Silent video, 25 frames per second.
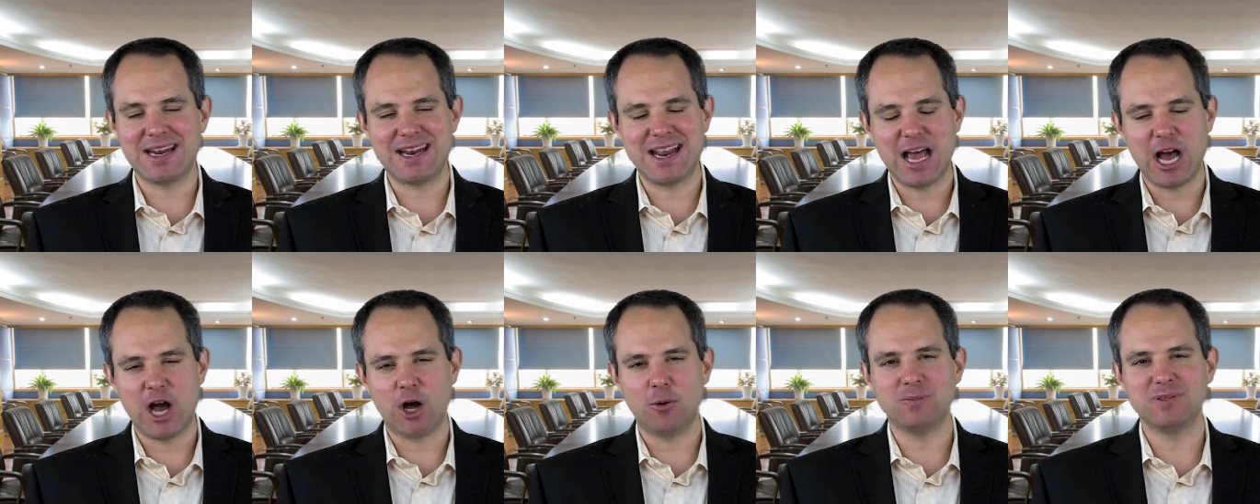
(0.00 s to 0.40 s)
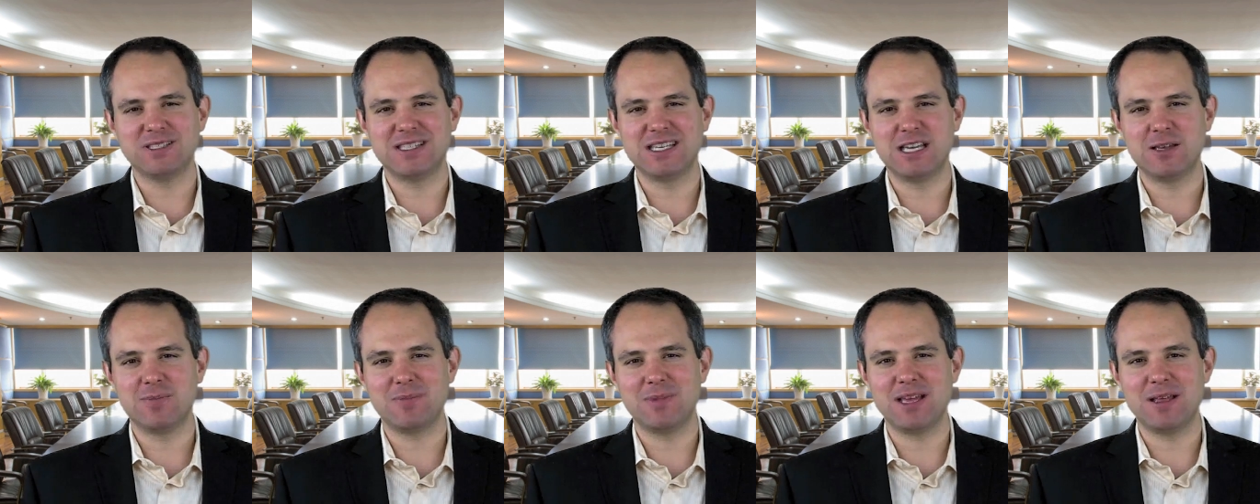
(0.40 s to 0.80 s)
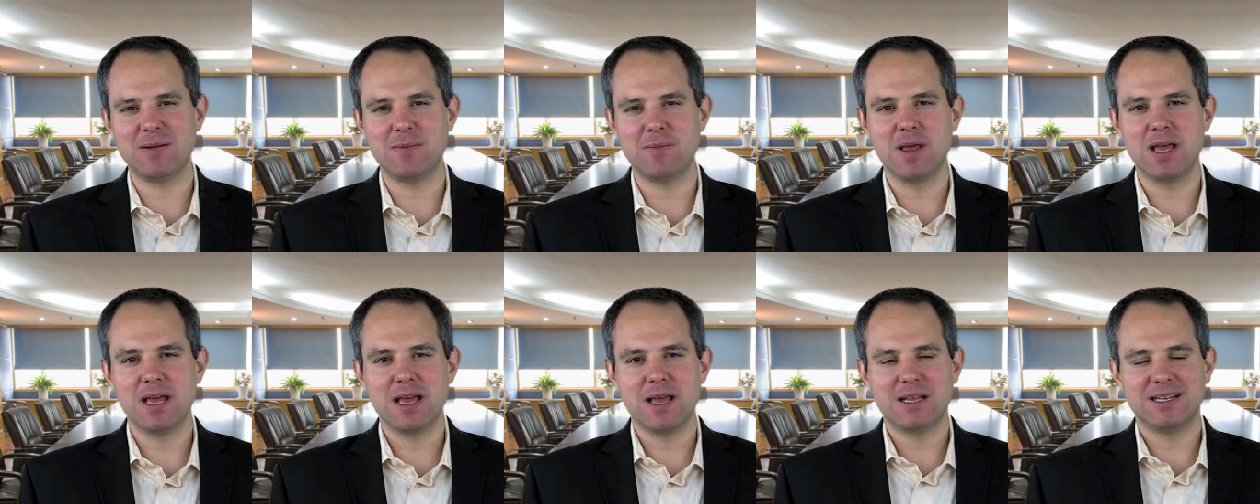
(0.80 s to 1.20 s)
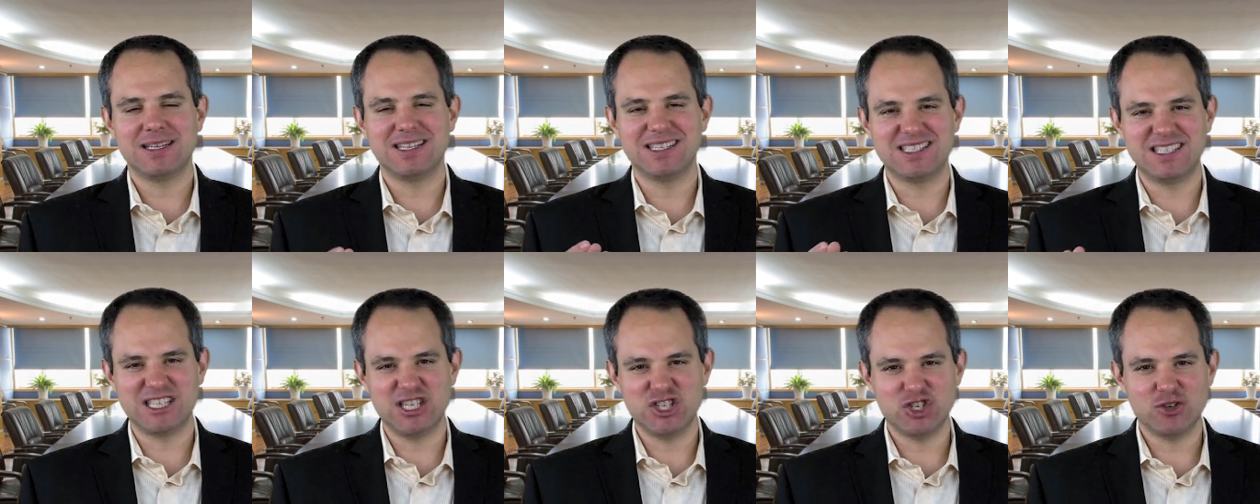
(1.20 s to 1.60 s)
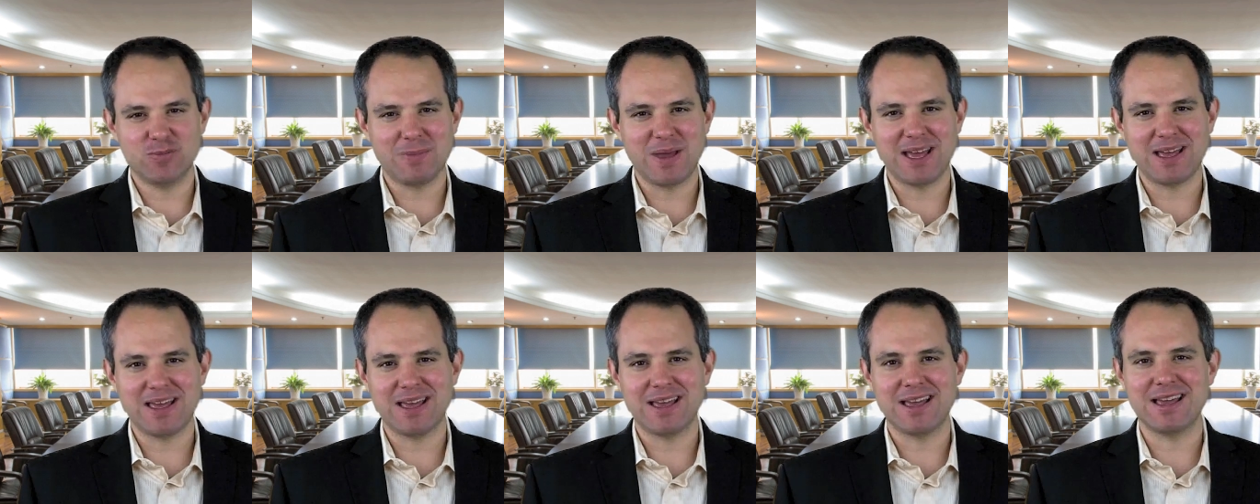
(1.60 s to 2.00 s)
it helps him in decision
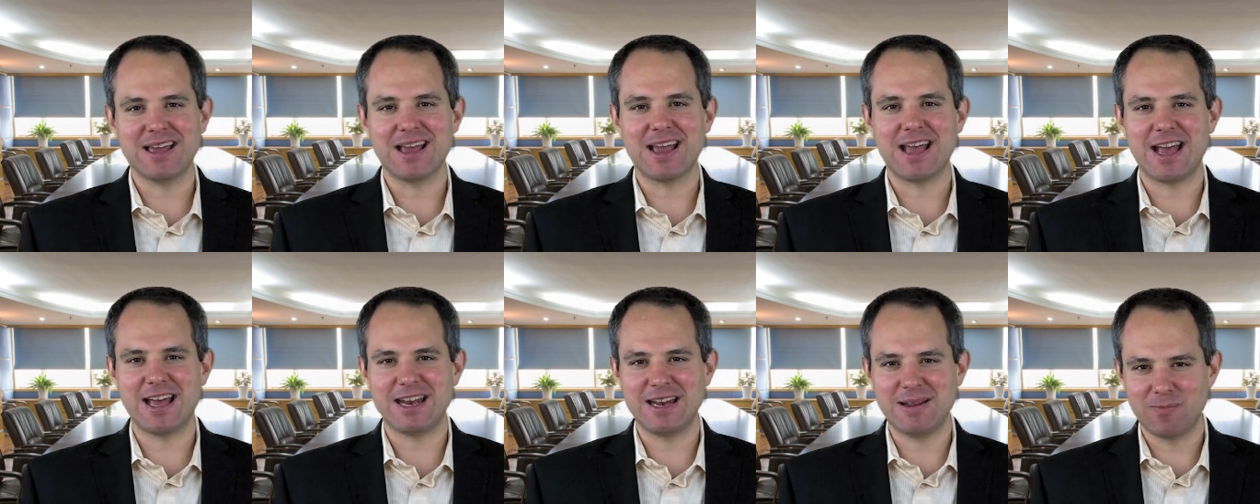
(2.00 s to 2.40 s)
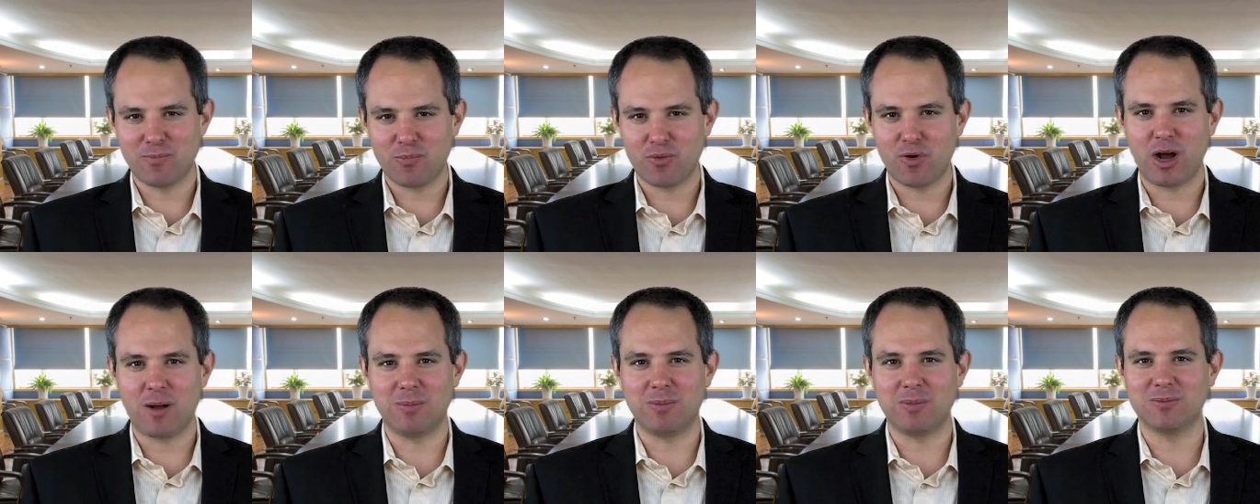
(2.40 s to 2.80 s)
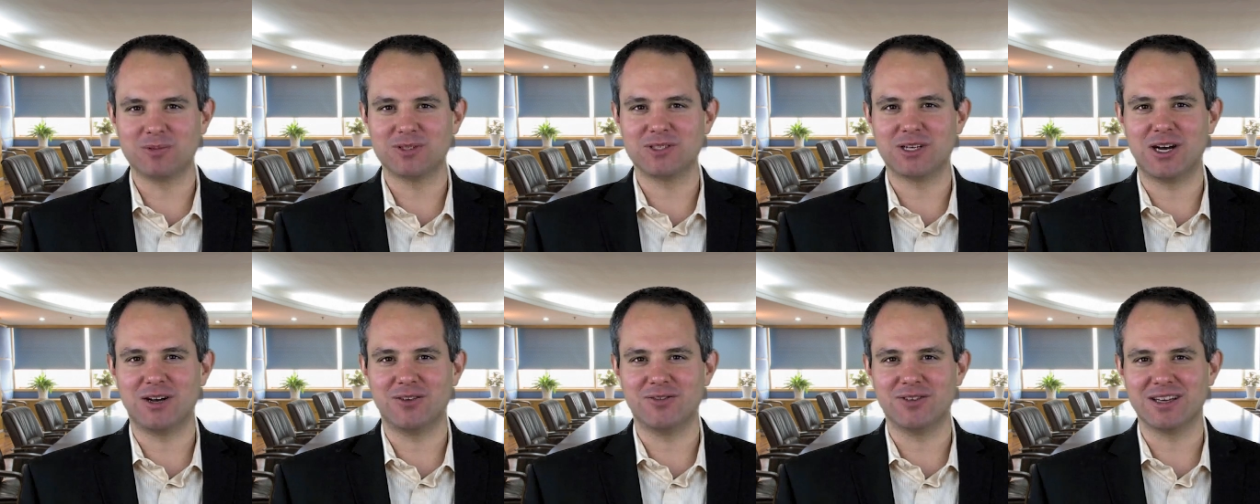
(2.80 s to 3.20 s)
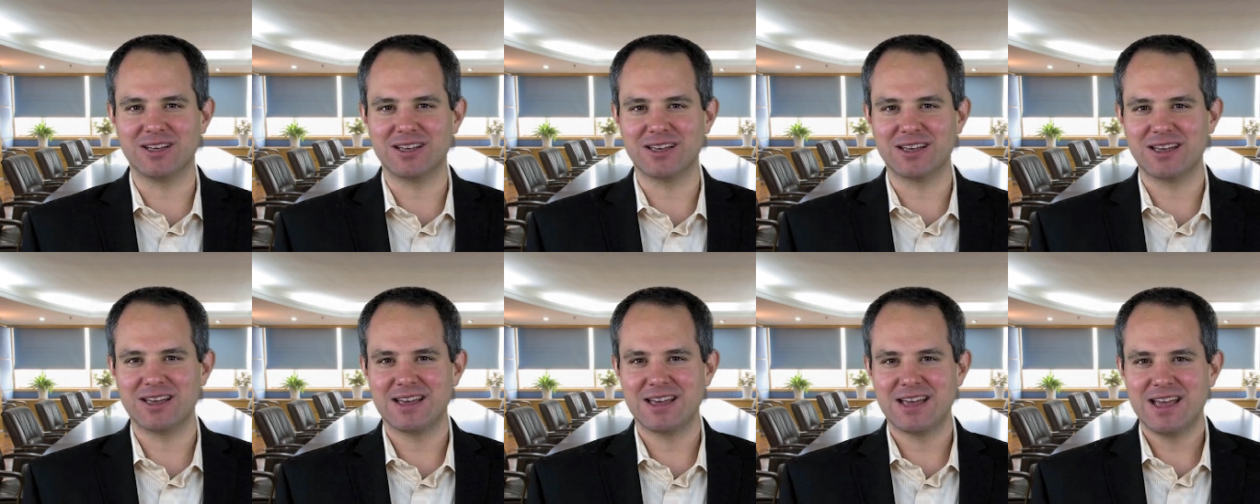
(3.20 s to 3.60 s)
making and in problem solving.